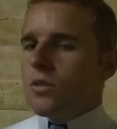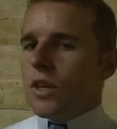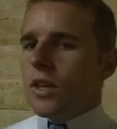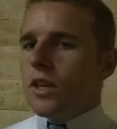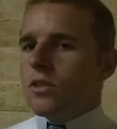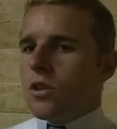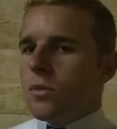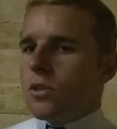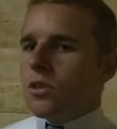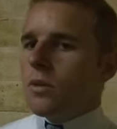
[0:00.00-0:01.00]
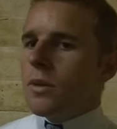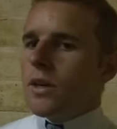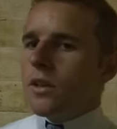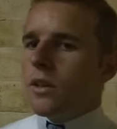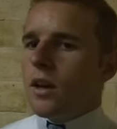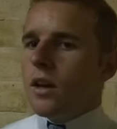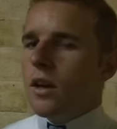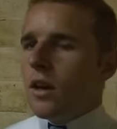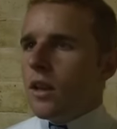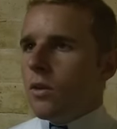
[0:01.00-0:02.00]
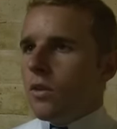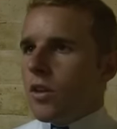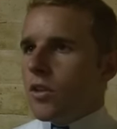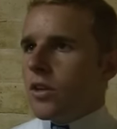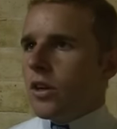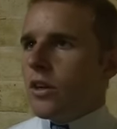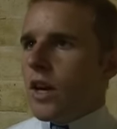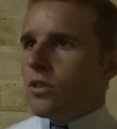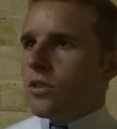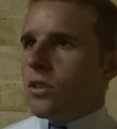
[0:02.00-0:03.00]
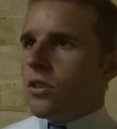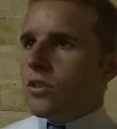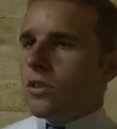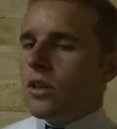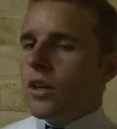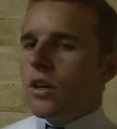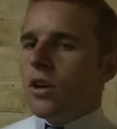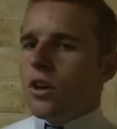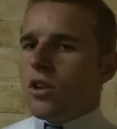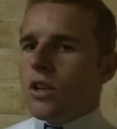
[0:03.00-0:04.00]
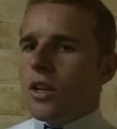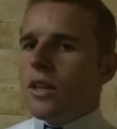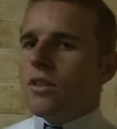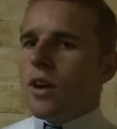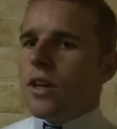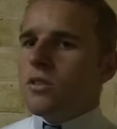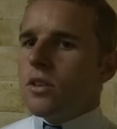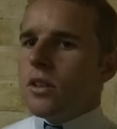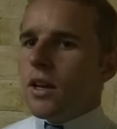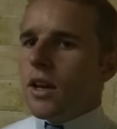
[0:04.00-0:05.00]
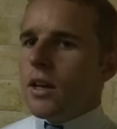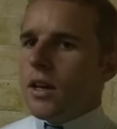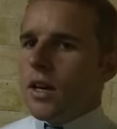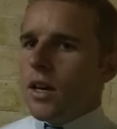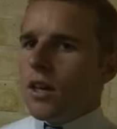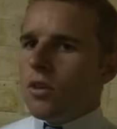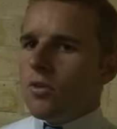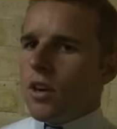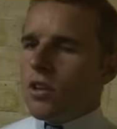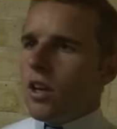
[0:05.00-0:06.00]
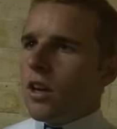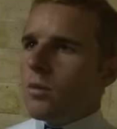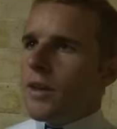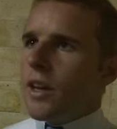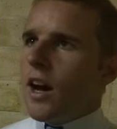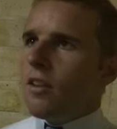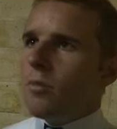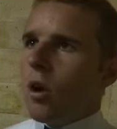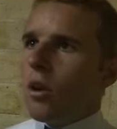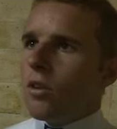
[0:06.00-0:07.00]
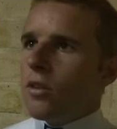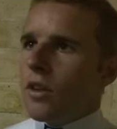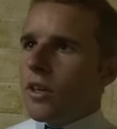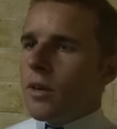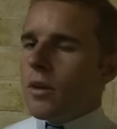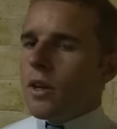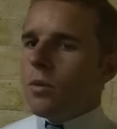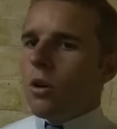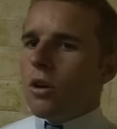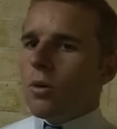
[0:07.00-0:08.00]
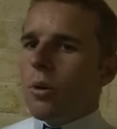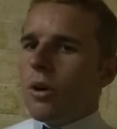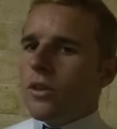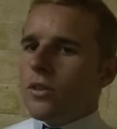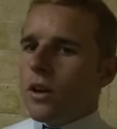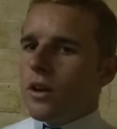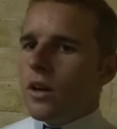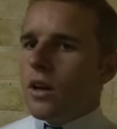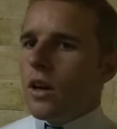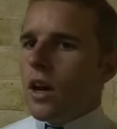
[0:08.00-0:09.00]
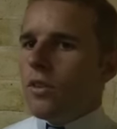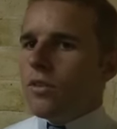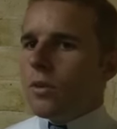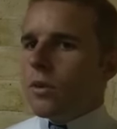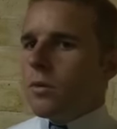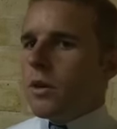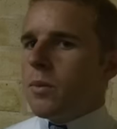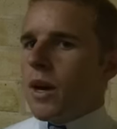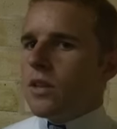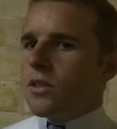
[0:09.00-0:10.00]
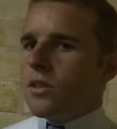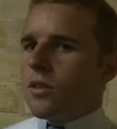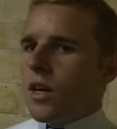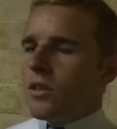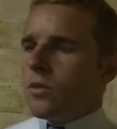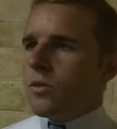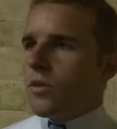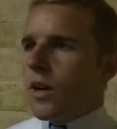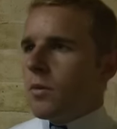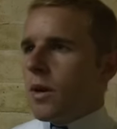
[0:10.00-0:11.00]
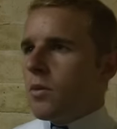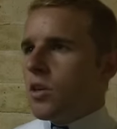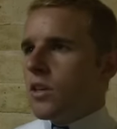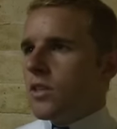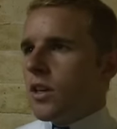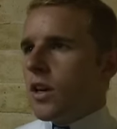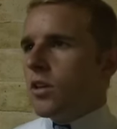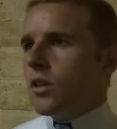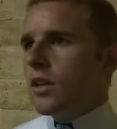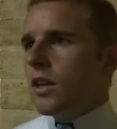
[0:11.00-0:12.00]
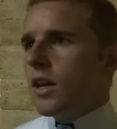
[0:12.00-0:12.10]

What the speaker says: We've seen that time in, time out, and they went very slow in the Adrian Knox. I actually led the race, and he got flushed out at about the half mile and kept getting wider and wider. So hopefully with a bit of pace in the race with maybe She's a Girl,